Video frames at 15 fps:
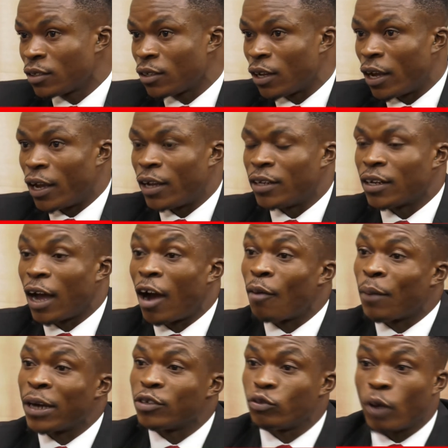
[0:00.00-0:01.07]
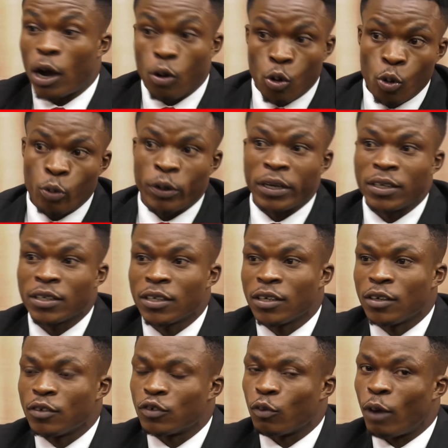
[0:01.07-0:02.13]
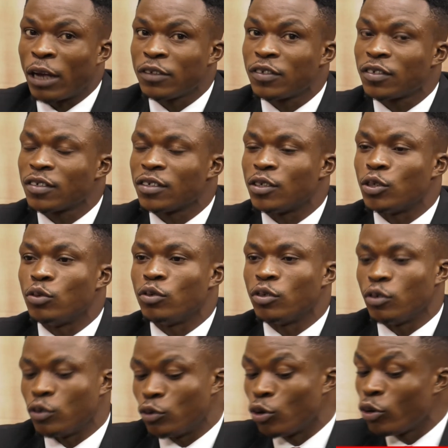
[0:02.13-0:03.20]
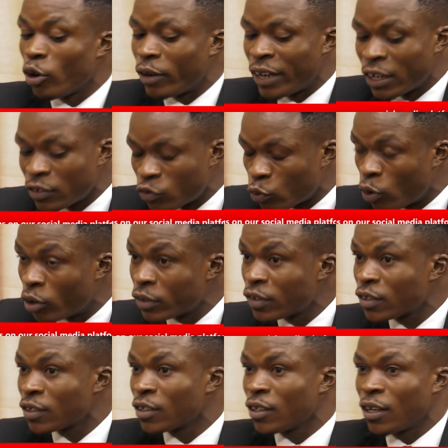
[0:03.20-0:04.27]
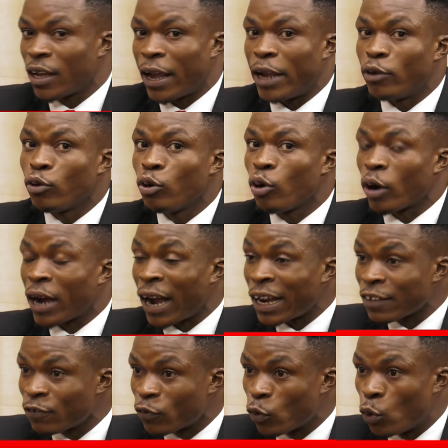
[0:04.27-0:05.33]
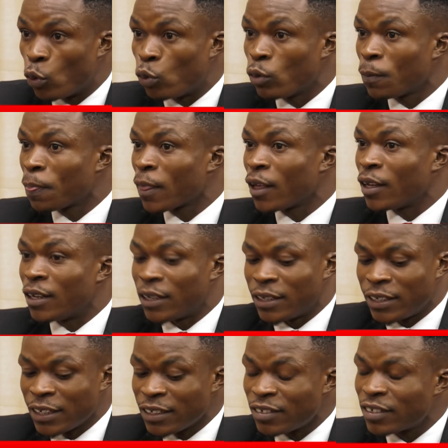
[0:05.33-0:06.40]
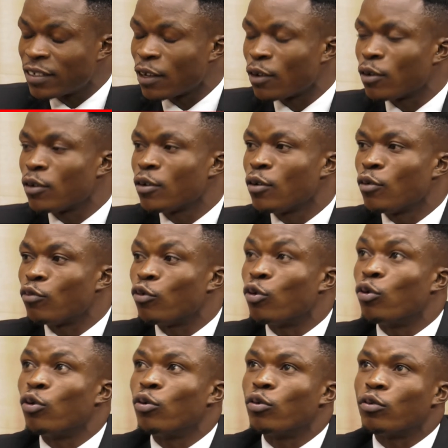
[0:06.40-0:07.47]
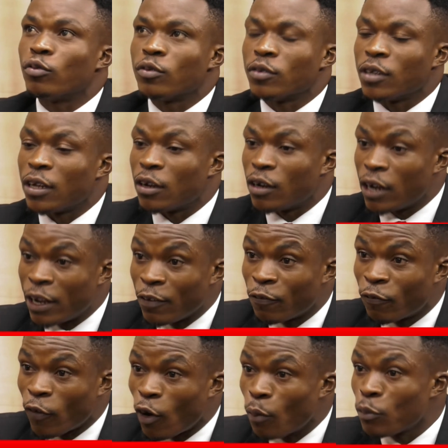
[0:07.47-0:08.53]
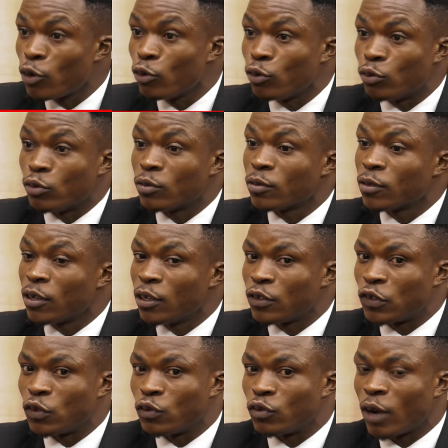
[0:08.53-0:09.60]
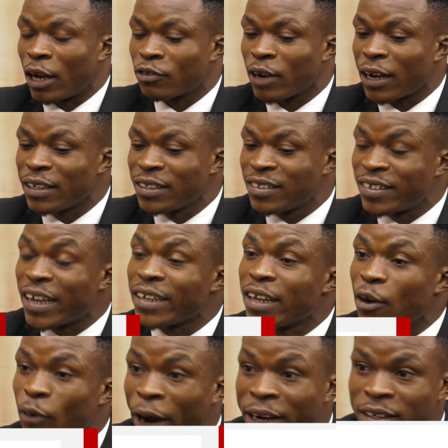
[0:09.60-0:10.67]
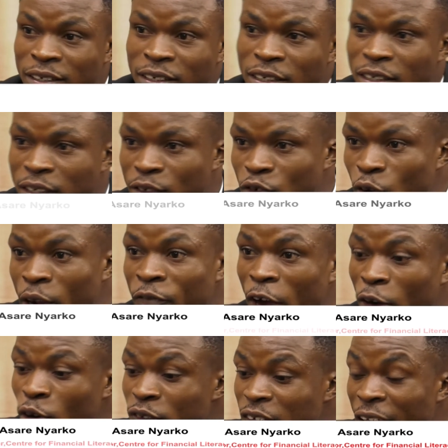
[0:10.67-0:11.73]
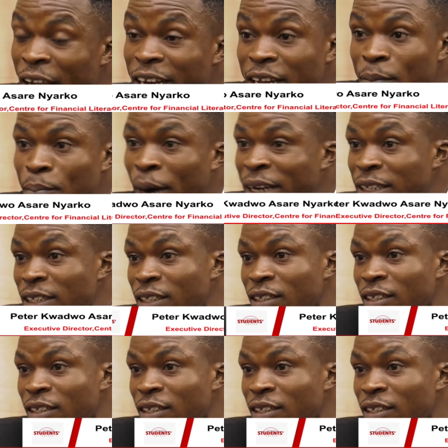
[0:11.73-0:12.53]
and how much you are owing. So once you know your net worth and you know your cash flow, this will inform you to actually take the right decision. So if you are not earning money,